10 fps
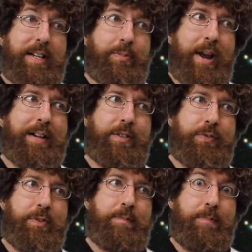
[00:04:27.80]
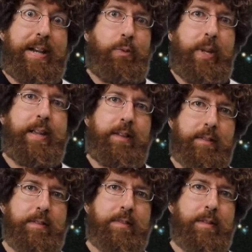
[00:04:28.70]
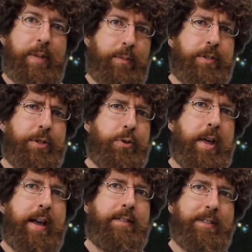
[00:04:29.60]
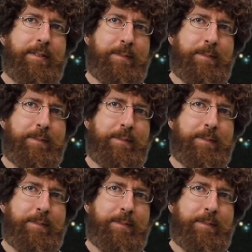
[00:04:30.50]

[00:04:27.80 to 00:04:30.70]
practice for many weekends to be able to do that.